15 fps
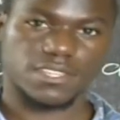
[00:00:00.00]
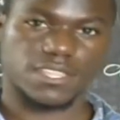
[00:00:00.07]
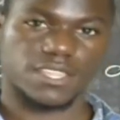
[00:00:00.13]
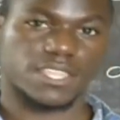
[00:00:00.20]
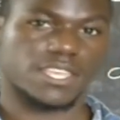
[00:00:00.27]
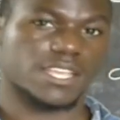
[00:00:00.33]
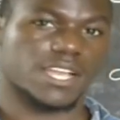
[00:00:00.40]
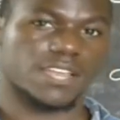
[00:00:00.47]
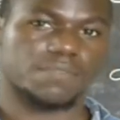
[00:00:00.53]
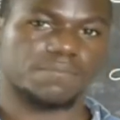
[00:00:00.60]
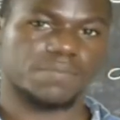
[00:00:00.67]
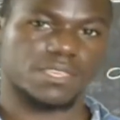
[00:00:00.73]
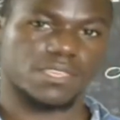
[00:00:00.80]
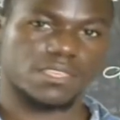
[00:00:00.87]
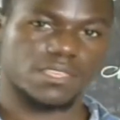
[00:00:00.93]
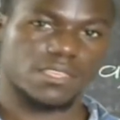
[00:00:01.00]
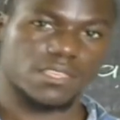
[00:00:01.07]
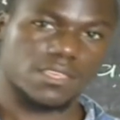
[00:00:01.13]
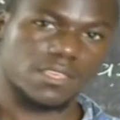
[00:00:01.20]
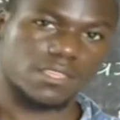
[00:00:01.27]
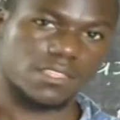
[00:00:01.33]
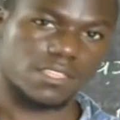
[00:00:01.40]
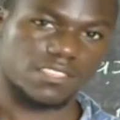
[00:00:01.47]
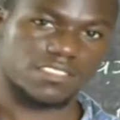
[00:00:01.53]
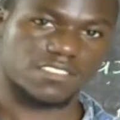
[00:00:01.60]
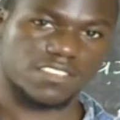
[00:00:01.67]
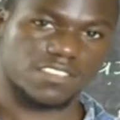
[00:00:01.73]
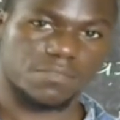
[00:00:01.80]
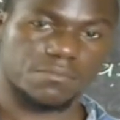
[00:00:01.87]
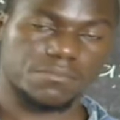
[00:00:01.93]
they can be the
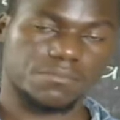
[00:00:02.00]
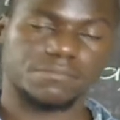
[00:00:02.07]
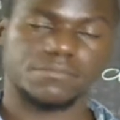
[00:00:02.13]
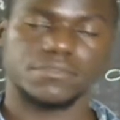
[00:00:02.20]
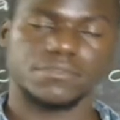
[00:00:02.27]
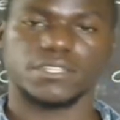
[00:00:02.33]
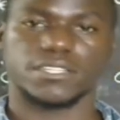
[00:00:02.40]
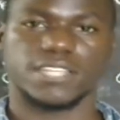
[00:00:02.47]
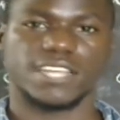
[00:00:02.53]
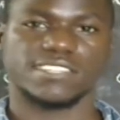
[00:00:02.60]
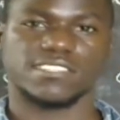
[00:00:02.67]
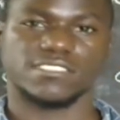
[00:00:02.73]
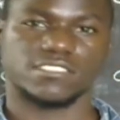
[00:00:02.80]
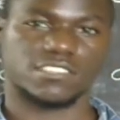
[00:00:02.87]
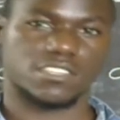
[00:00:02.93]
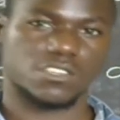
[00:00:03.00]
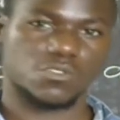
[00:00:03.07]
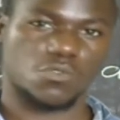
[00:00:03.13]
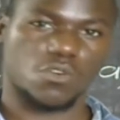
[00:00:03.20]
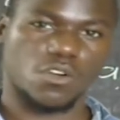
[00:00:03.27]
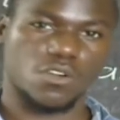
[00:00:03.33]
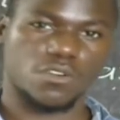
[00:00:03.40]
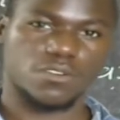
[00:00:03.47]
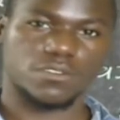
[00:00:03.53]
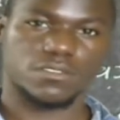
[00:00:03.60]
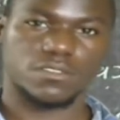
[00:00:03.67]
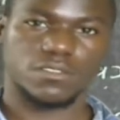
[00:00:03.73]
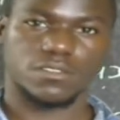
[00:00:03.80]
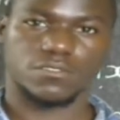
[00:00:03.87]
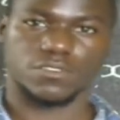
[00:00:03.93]
same, that is equal.
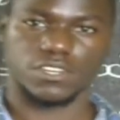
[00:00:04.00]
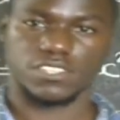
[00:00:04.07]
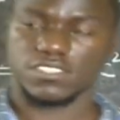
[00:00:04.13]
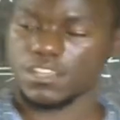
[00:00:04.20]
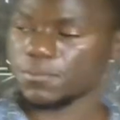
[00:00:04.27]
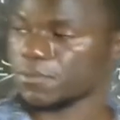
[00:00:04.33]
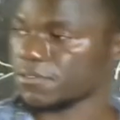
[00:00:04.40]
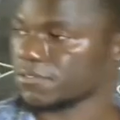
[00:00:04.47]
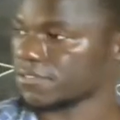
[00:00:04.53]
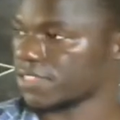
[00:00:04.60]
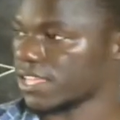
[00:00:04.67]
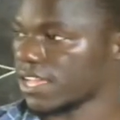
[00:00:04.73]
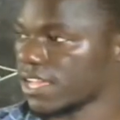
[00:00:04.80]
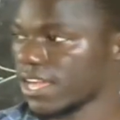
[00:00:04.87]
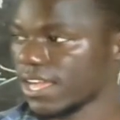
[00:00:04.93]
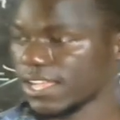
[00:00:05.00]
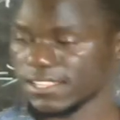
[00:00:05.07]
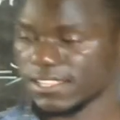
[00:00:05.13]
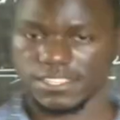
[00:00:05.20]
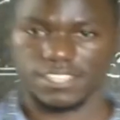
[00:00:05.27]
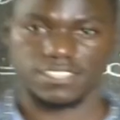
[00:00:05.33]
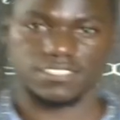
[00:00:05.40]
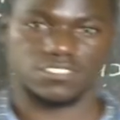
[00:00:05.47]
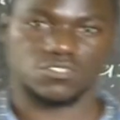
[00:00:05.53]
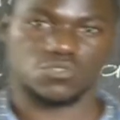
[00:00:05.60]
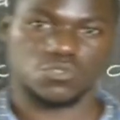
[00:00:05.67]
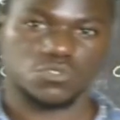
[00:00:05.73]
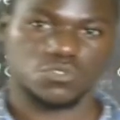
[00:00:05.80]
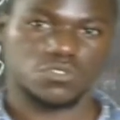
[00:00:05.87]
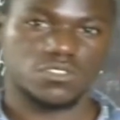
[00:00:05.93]
For example, if the answer is
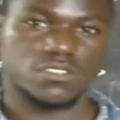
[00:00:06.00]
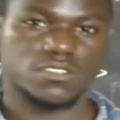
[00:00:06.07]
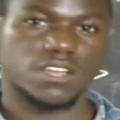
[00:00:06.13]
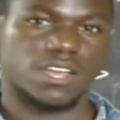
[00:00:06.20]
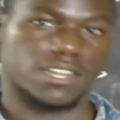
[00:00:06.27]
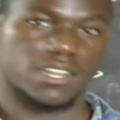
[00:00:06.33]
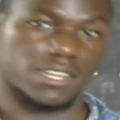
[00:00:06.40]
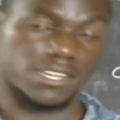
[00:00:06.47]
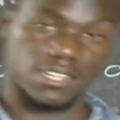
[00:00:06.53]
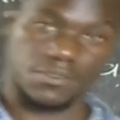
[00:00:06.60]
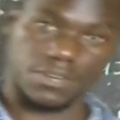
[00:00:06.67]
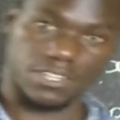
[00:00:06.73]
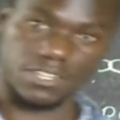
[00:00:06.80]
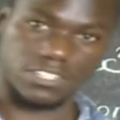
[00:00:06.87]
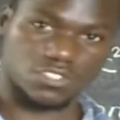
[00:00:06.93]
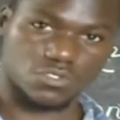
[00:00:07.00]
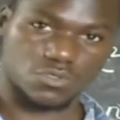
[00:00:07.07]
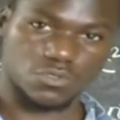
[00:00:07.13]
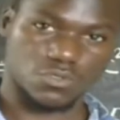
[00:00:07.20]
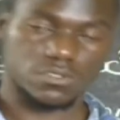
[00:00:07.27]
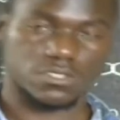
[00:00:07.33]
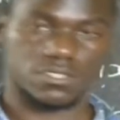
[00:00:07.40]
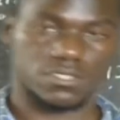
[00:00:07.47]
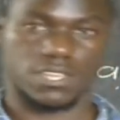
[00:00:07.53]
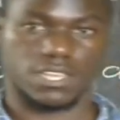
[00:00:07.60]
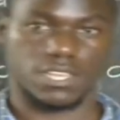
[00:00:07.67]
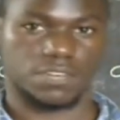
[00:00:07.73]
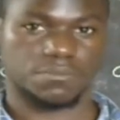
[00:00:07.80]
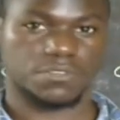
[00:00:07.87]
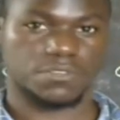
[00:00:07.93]
2 and another one is 2, they
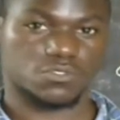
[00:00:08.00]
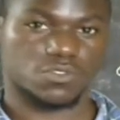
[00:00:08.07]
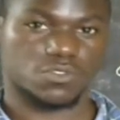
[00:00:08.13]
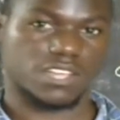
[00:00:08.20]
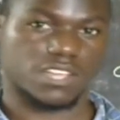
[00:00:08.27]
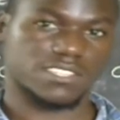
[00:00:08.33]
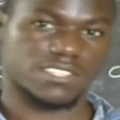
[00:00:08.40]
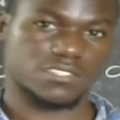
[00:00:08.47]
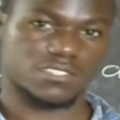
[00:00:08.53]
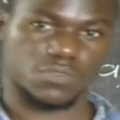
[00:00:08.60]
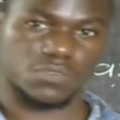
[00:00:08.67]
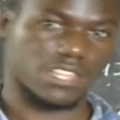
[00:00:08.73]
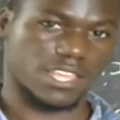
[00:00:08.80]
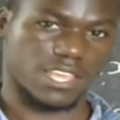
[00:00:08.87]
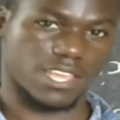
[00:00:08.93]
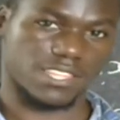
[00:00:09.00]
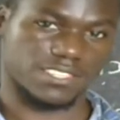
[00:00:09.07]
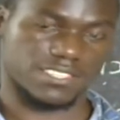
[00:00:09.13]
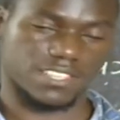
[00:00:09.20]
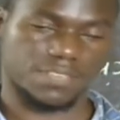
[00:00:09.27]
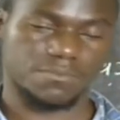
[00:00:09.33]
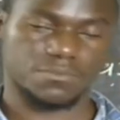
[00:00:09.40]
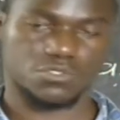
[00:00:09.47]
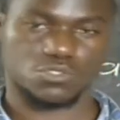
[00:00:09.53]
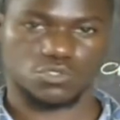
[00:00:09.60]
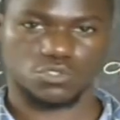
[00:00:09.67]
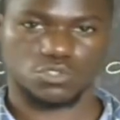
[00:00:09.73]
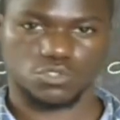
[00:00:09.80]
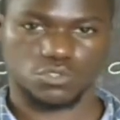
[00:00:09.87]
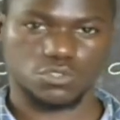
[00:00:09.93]
can be two answers when they are the same, 2,
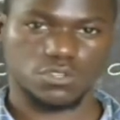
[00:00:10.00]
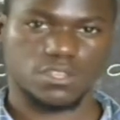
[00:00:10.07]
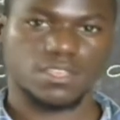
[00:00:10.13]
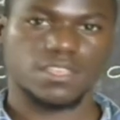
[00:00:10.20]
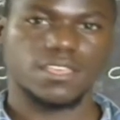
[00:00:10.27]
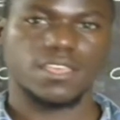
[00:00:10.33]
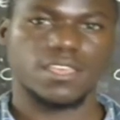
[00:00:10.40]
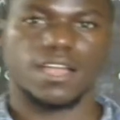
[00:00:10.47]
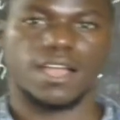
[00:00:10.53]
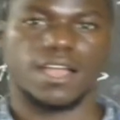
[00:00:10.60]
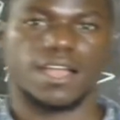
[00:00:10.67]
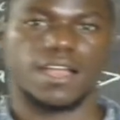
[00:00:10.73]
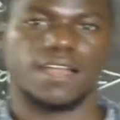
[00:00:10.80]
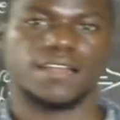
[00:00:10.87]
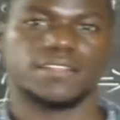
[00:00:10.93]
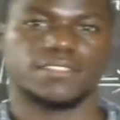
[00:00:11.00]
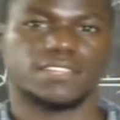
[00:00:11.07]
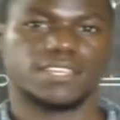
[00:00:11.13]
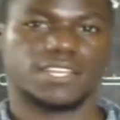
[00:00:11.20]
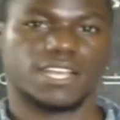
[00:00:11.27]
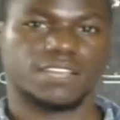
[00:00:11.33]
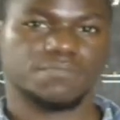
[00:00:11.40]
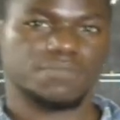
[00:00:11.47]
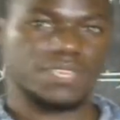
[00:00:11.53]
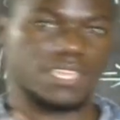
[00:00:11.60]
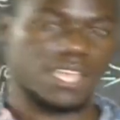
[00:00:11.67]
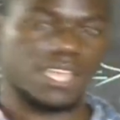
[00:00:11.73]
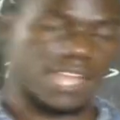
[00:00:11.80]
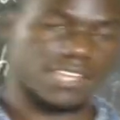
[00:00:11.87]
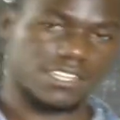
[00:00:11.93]
2. They can be
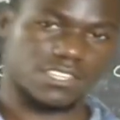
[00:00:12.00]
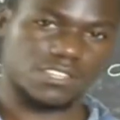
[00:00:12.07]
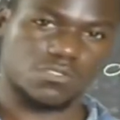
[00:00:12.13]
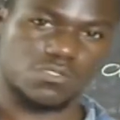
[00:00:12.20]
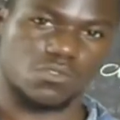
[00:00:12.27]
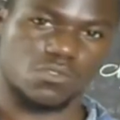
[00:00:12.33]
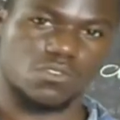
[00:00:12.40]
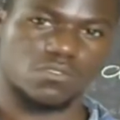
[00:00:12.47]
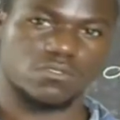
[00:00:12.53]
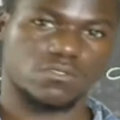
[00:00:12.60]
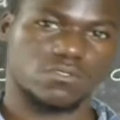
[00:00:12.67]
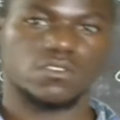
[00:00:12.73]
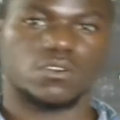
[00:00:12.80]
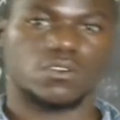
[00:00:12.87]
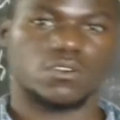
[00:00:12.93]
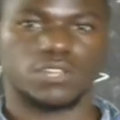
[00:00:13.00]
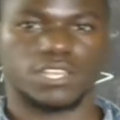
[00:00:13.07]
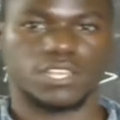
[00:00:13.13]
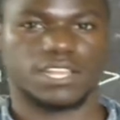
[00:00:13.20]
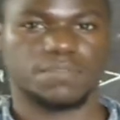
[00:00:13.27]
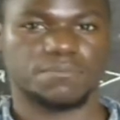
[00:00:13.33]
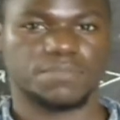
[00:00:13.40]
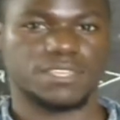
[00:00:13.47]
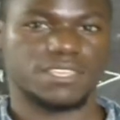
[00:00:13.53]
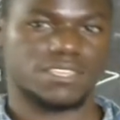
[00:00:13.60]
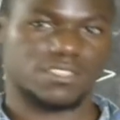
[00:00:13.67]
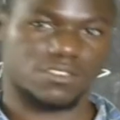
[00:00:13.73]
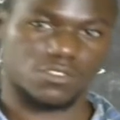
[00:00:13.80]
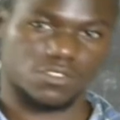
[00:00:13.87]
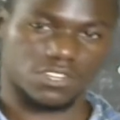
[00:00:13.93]
unequal, or they can be
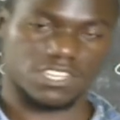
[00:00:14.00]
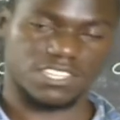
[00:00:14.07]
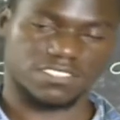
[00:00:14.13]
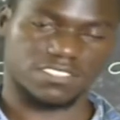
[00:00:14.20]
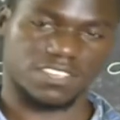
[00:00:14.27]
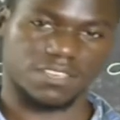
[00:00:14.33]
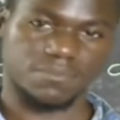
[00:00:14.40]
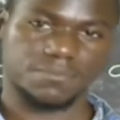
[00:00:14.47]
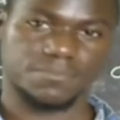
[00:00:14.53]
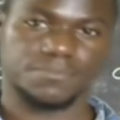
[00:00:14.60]
not the same.